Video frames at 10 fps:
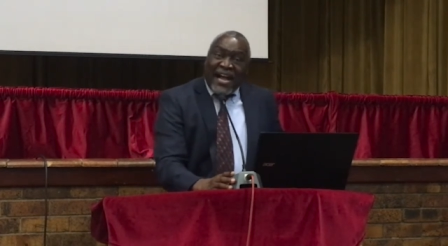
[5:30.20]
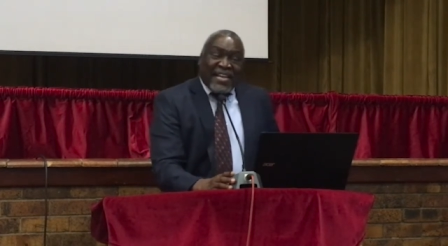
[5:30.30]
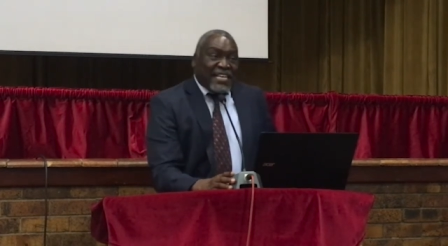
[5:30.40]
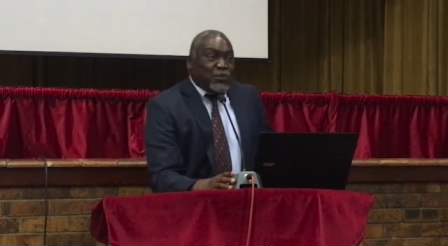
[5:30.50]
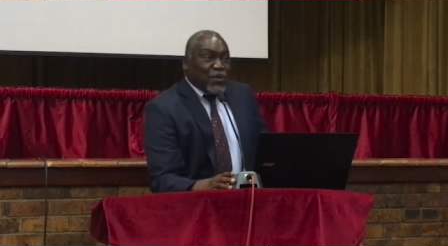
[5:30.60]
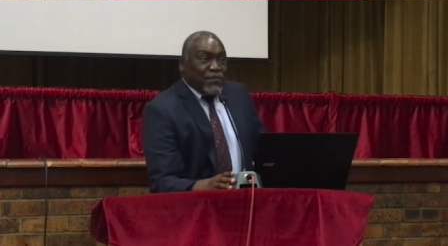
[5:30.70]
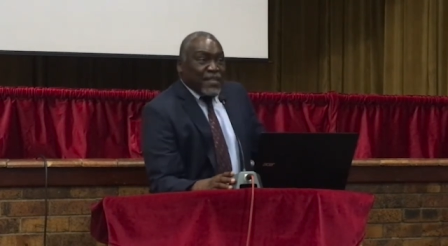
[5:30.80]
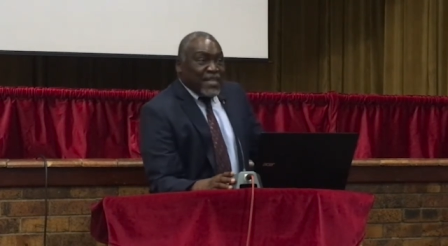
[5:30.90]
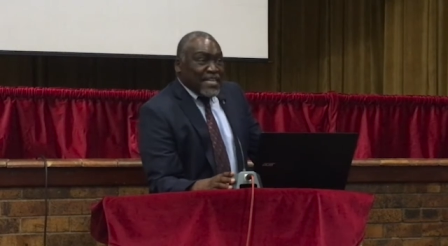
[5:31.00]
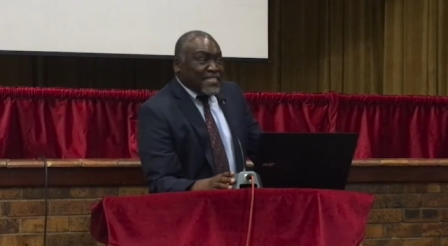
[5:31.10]
I guess one
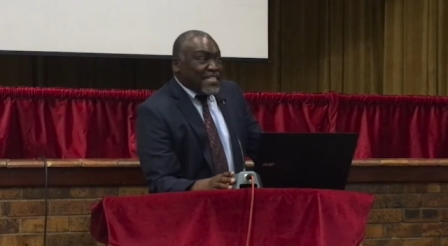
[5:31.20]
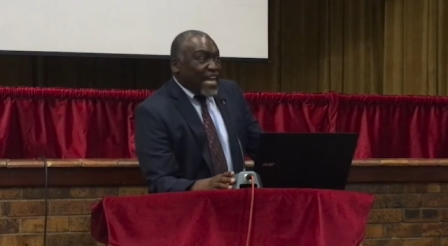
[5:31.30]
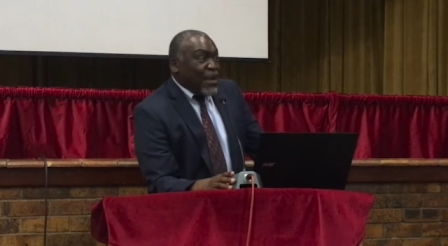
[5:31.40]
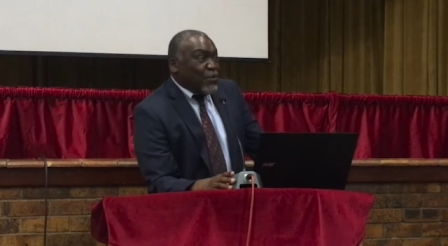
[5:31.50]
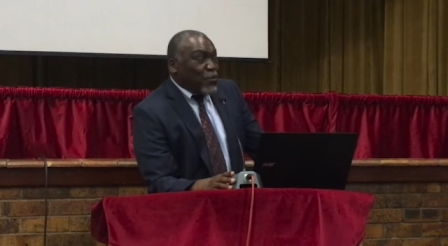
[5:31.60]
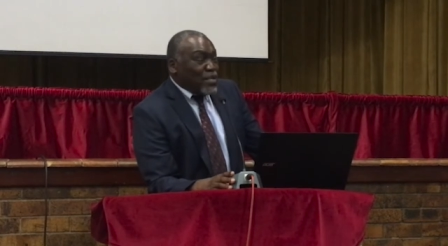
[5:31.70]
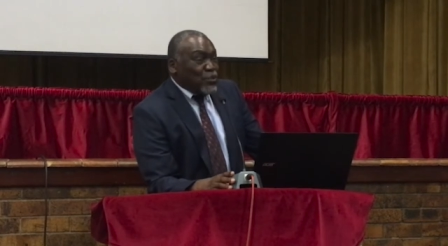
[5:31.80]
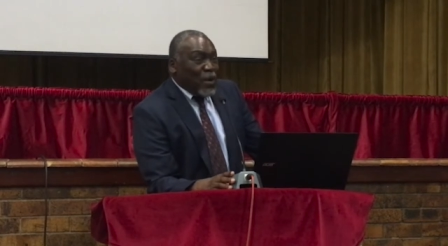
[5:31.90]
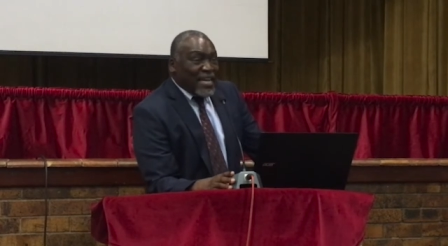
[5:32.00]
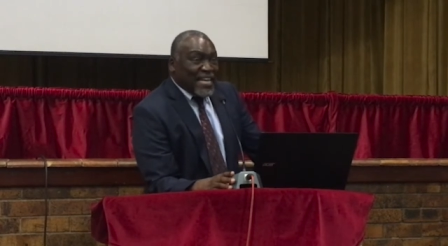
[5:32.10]
of the things that I will want
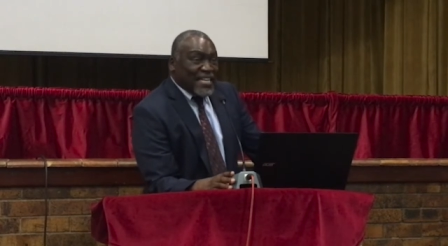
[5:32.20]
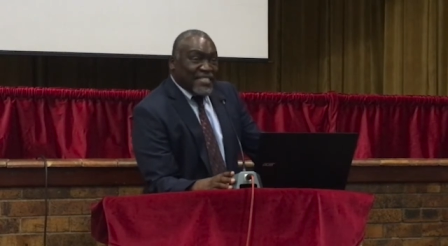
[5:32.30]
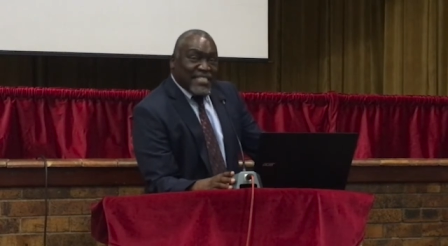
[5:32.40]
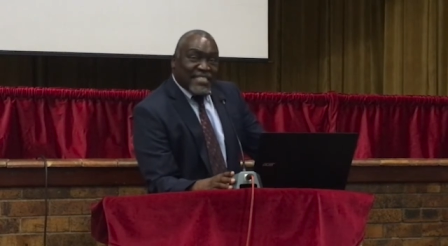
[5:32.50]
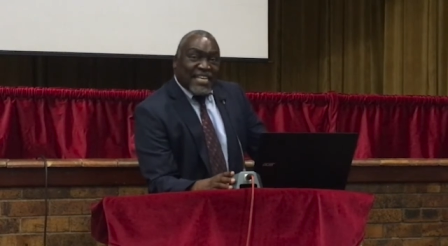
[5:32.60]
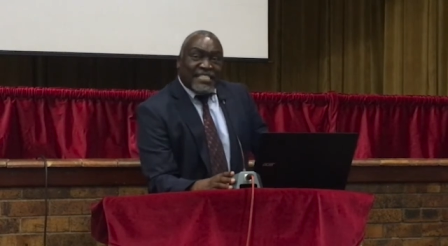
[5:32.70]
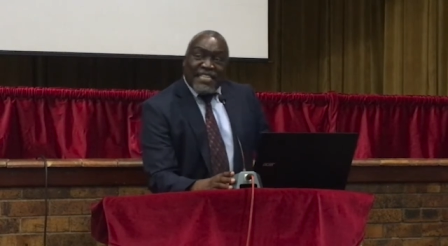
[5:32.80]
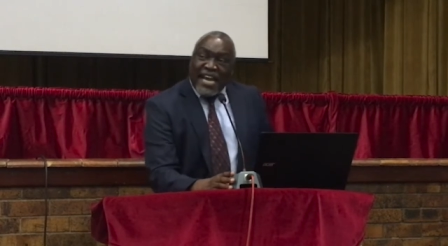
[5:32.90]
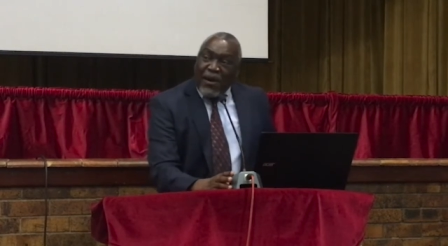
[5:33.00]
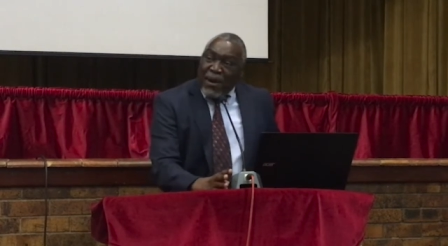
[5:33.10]
to highlight is that
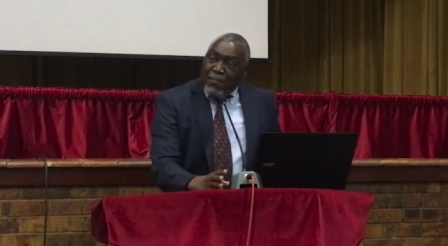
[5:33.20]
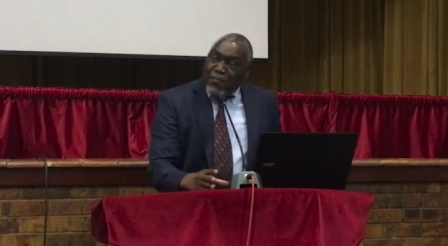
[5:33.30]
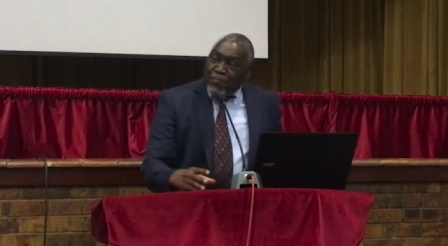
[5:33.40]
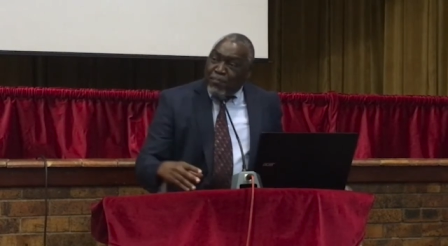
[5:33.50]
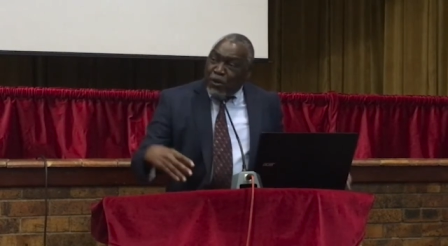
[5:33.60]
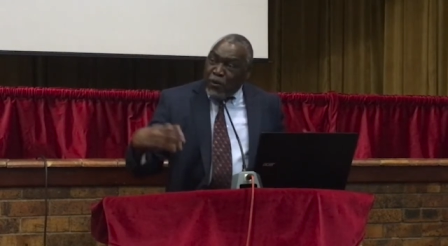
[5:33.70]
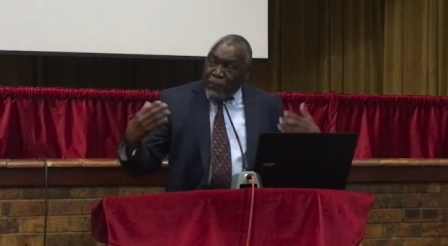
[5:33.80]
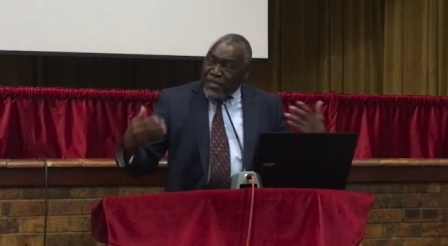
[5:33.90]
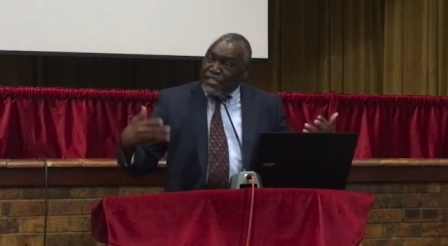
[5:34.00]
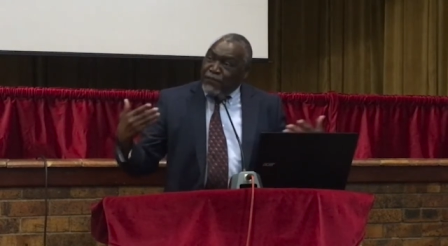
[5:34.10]
uh, our
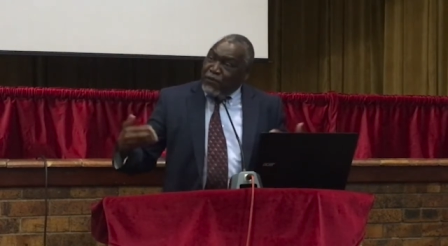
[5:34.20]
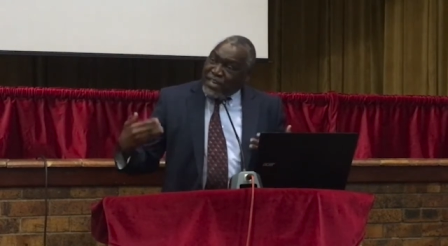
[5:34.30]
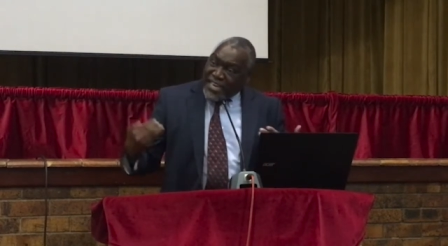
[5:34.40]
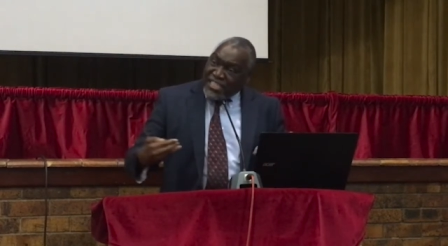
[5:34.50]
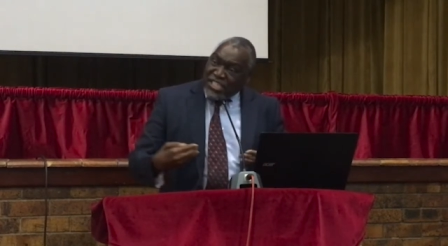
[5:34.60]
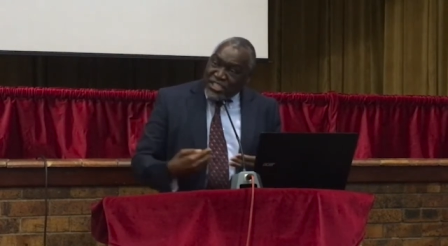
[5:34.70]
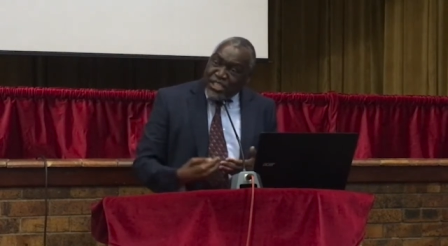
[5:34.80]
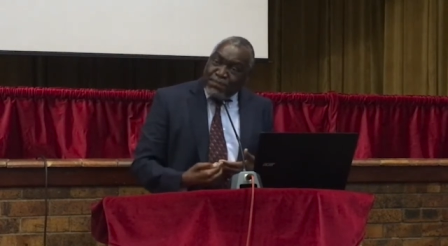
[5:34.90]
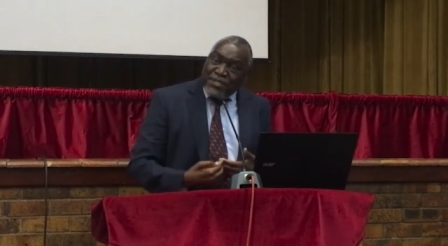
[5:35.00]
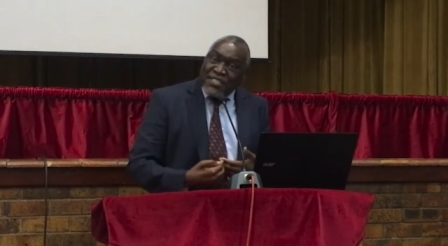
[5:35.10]
blueprint for
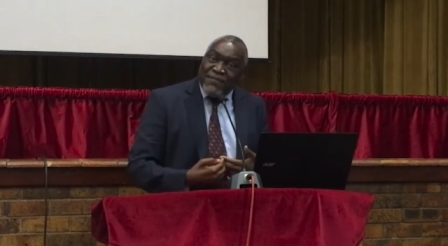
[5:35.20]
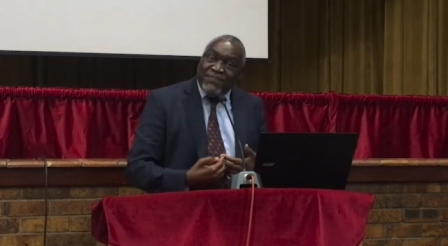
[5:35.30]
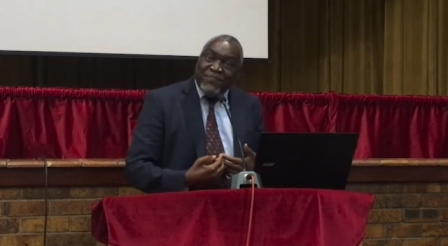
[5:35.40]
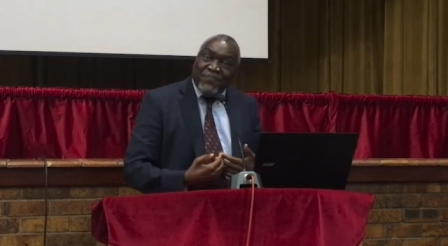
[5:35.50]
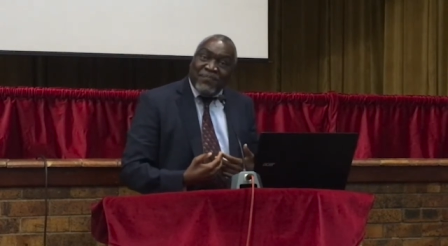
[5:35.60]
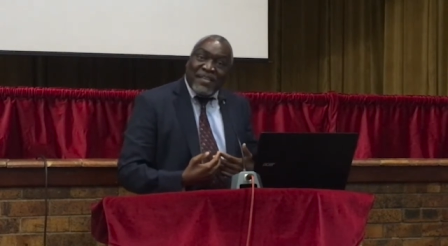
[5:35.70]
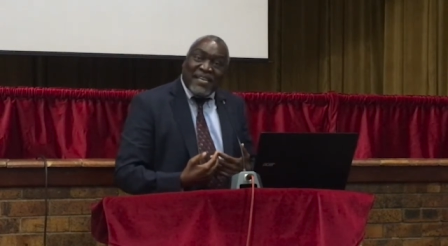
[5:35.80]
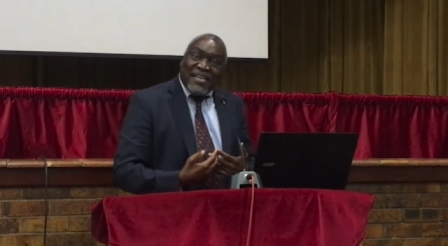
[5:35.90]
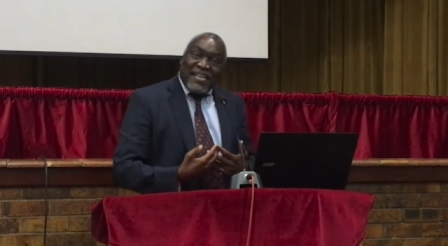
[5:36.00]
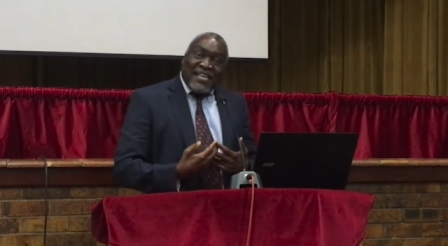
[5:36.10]
relationships
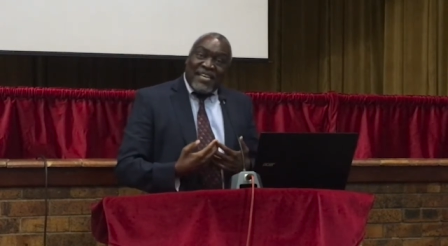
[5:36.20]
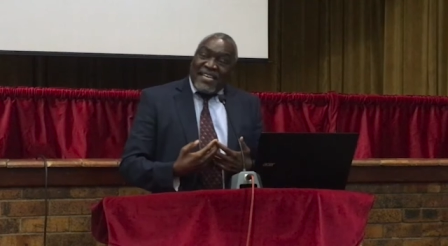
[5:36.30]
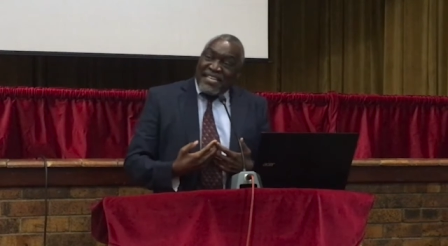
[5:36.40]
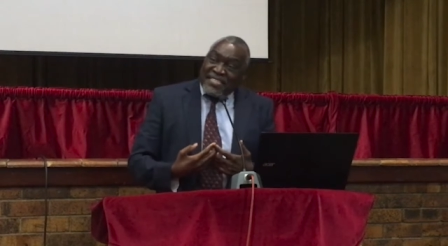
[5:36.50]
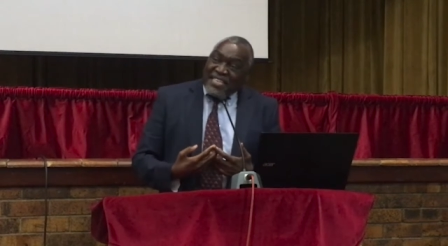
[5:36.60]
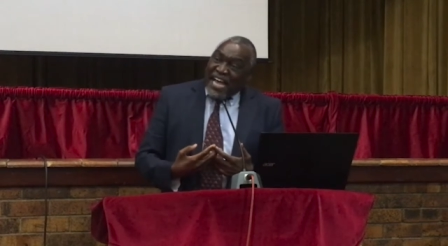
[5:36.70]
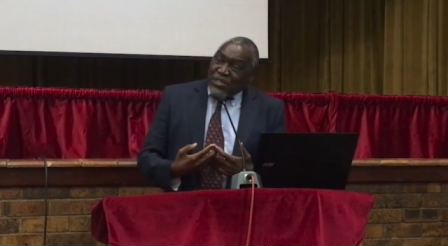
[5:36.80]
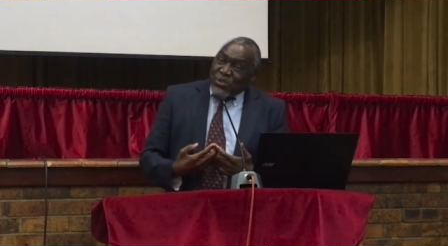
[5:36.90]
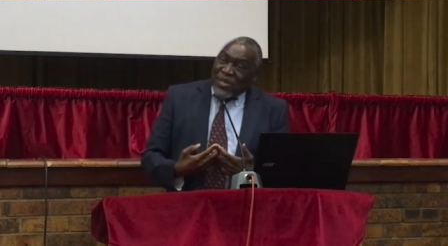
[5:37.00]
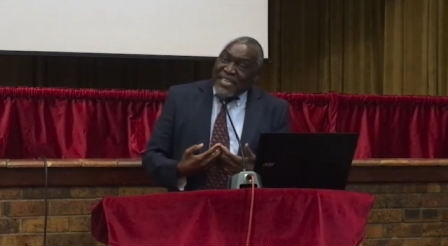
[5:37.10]
is
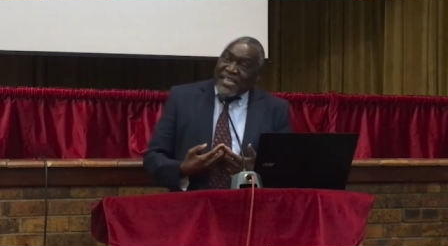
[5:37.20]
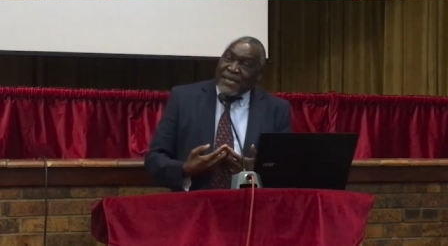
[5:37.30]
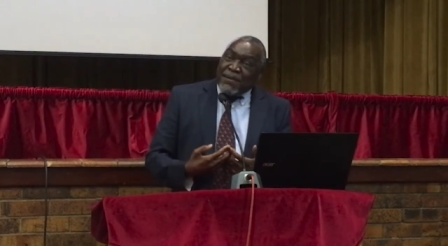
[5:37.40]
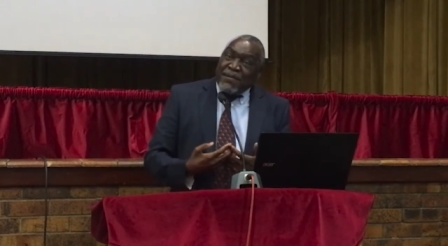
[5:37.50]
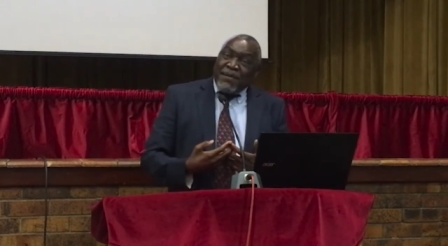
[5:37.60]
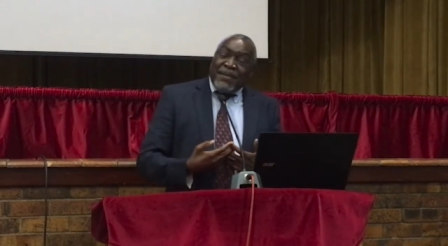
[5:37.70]
actually